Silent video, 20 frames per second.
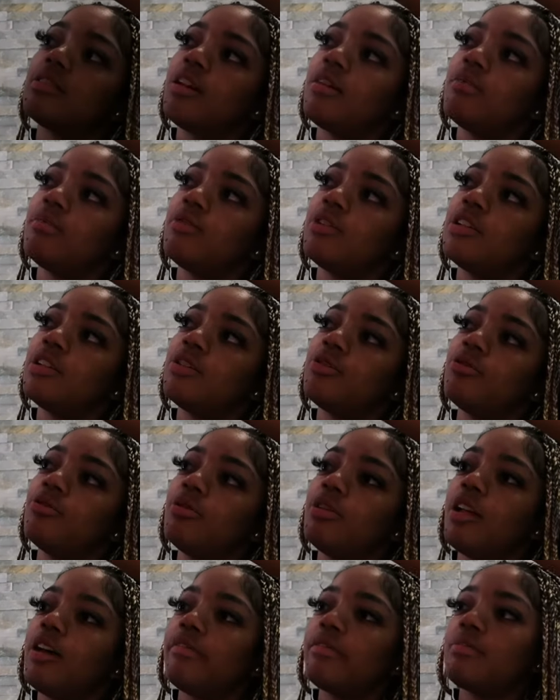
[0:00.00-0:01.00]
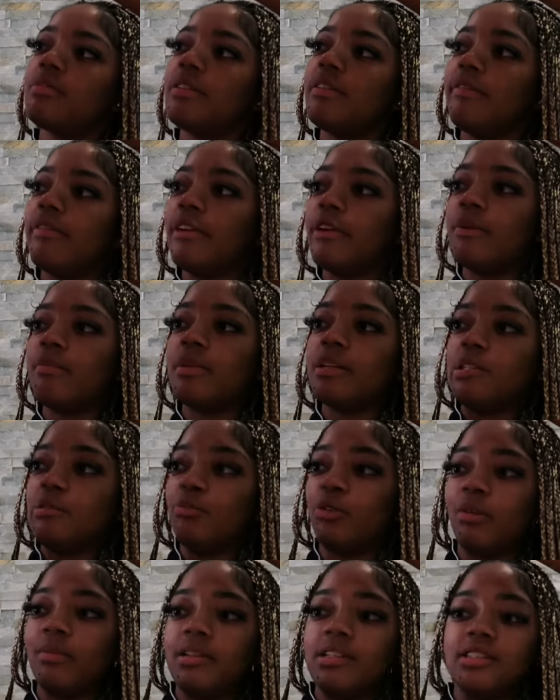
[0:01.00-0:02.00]
someone who loves me very much
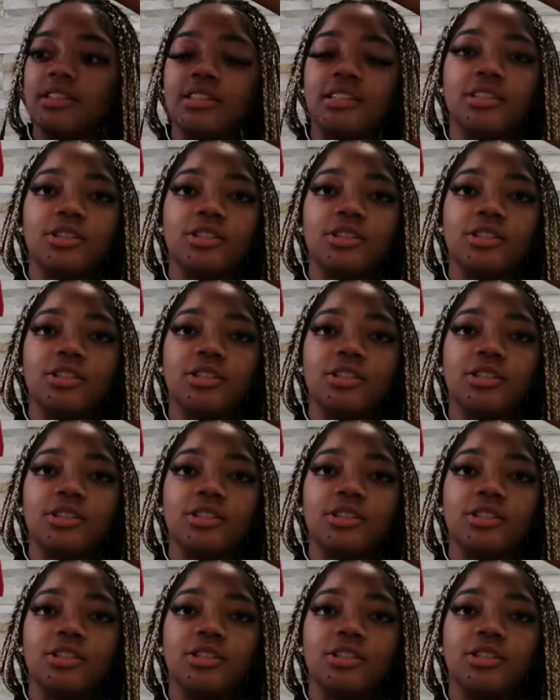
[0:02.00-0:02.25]
brought me this